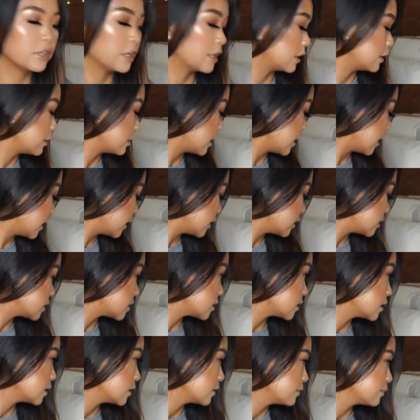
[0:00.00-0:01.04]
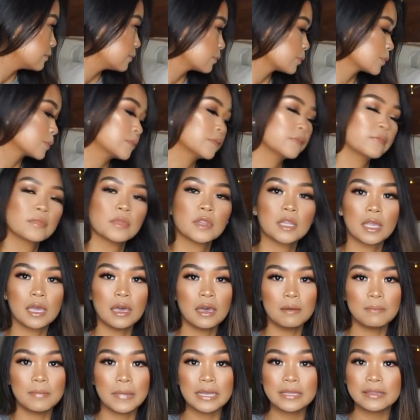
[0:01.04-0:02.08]
the under eyes.
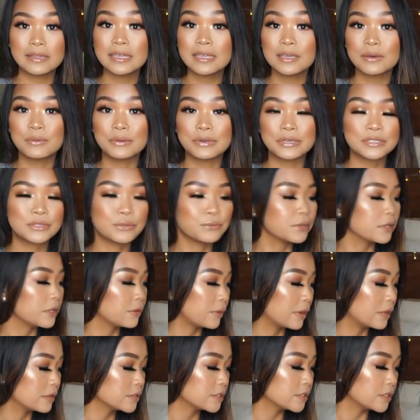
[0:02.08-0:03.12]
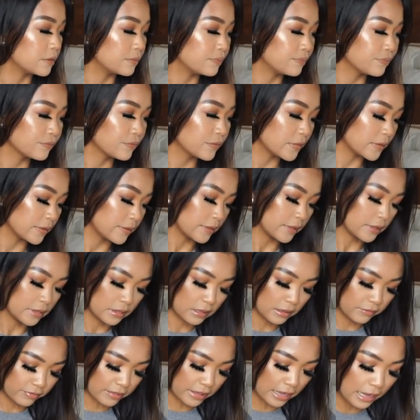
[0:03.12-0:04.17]
I think it works really well, so
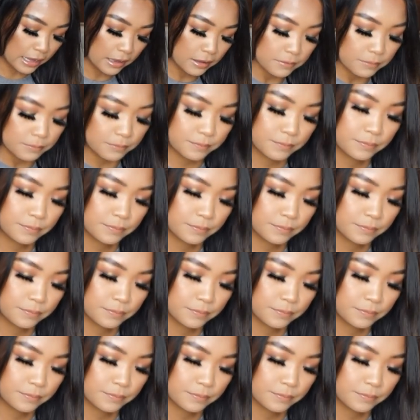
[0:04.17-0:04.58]
love that.